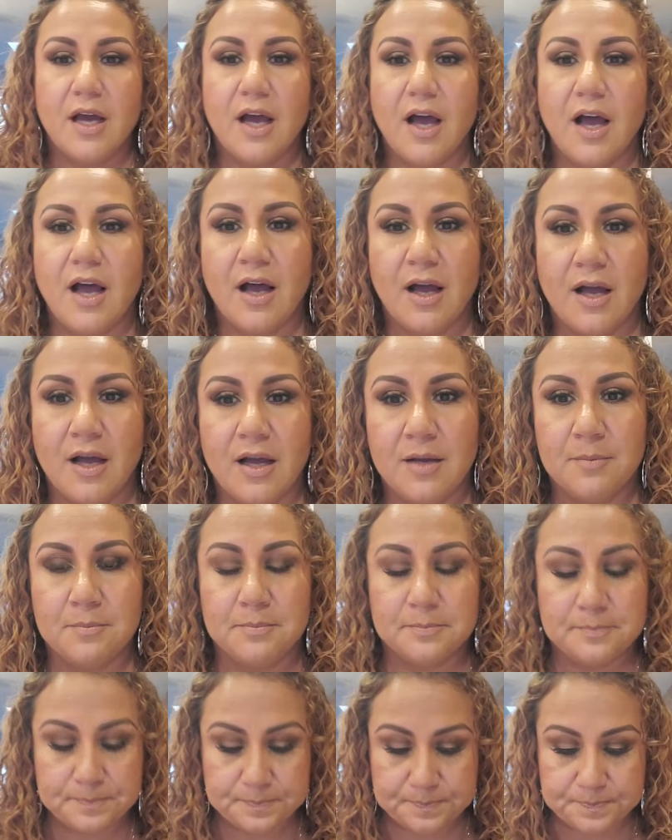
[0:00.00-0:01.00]

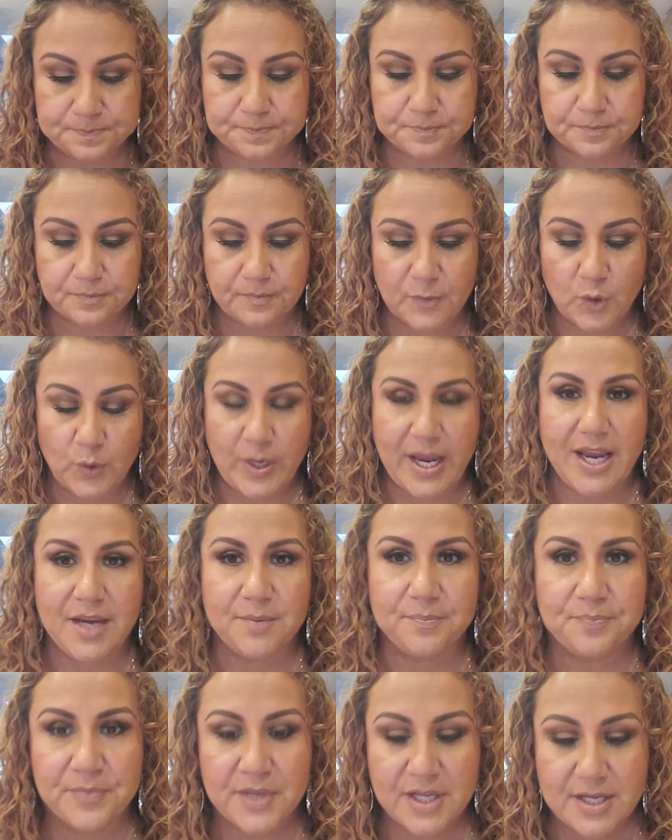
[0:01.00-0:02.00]

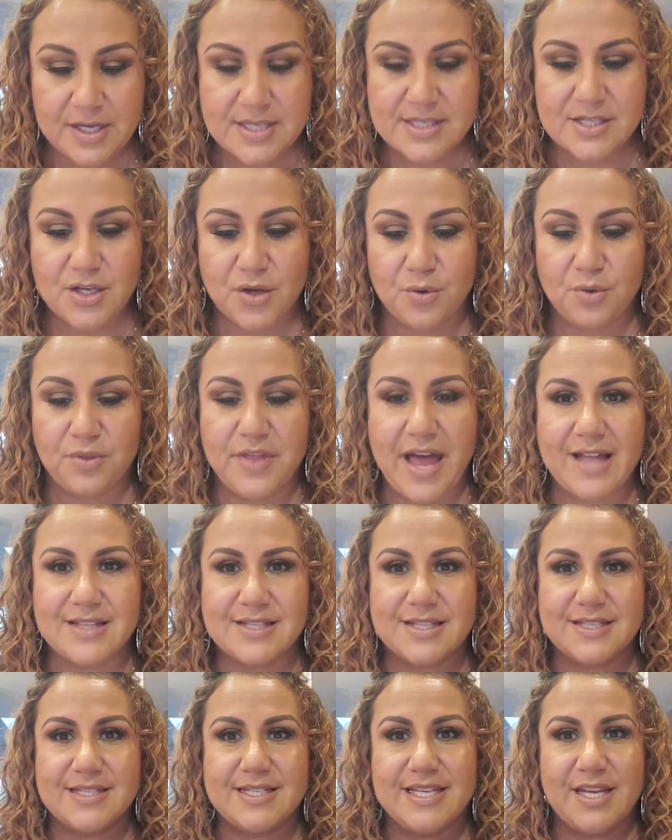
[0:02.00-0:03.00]
Okay. So
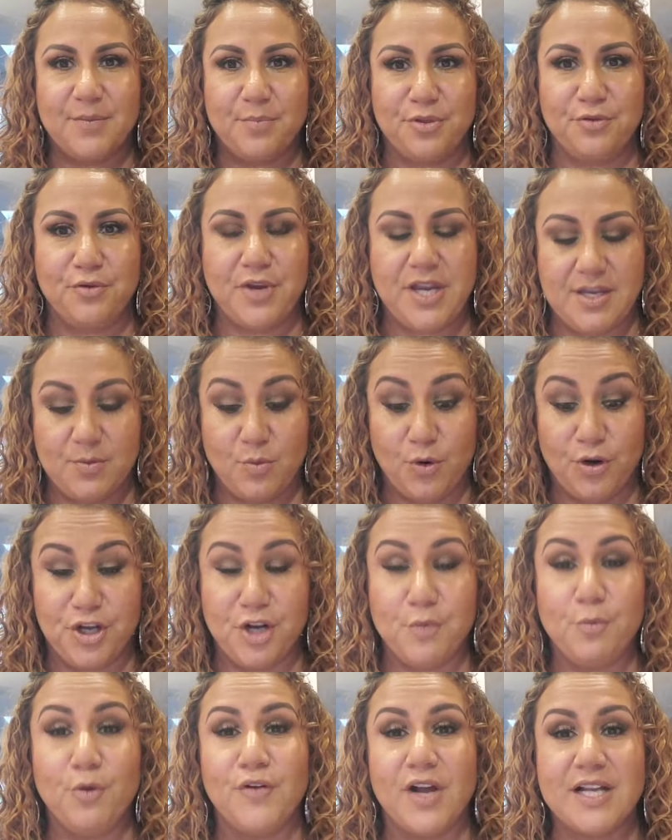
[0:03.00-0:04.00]
that's tip 3. We're going
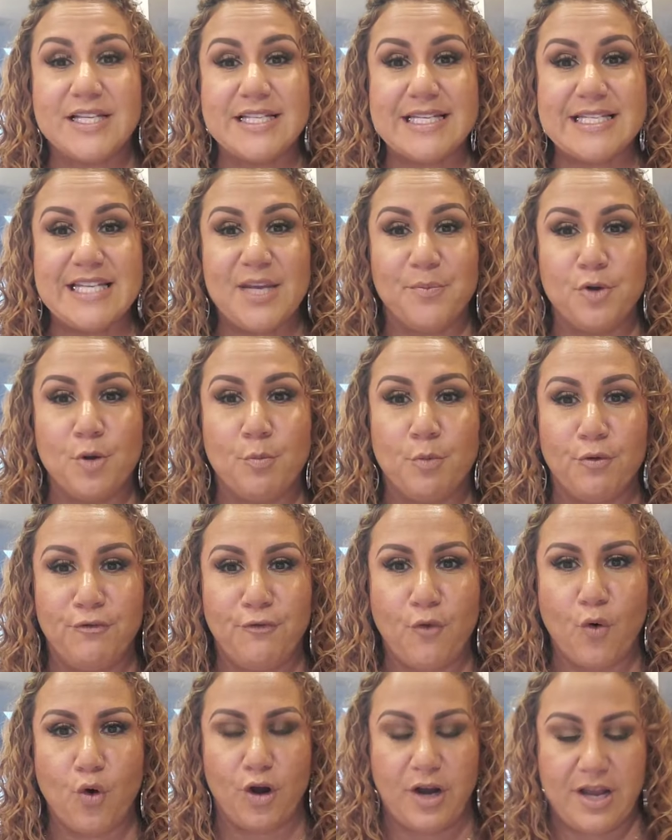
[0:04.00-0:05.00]
to move on to tip number
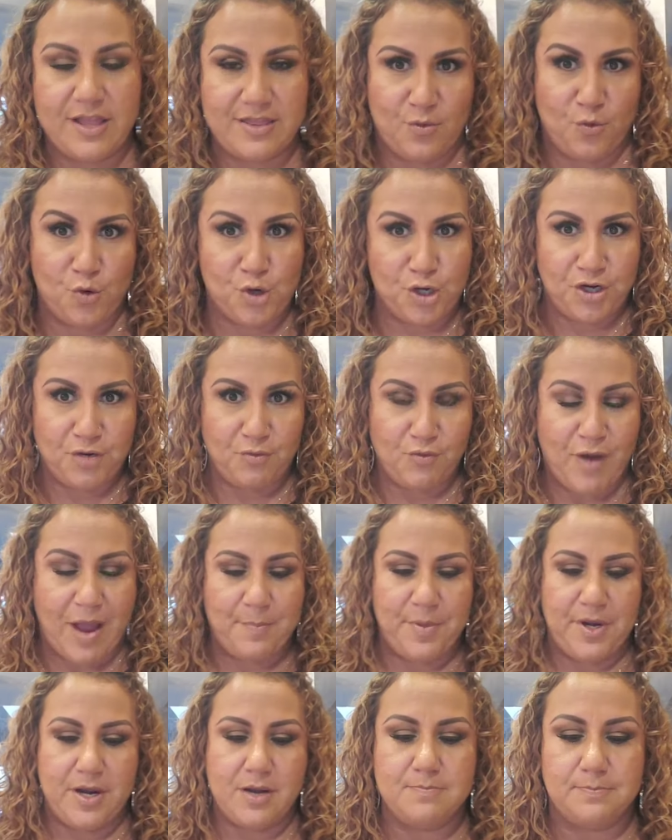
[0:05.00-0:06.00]
4, and then we're going to
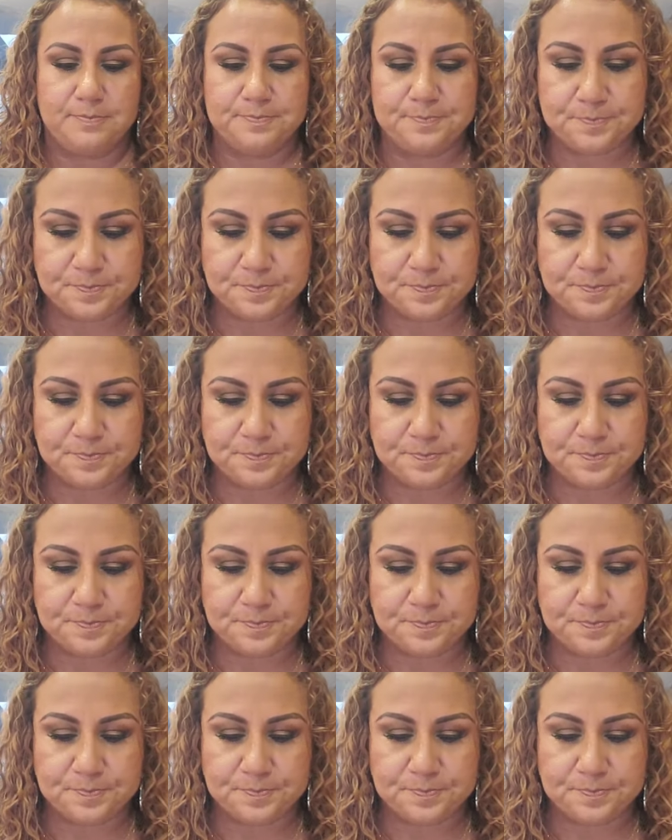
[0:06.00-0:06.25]
wrap it up.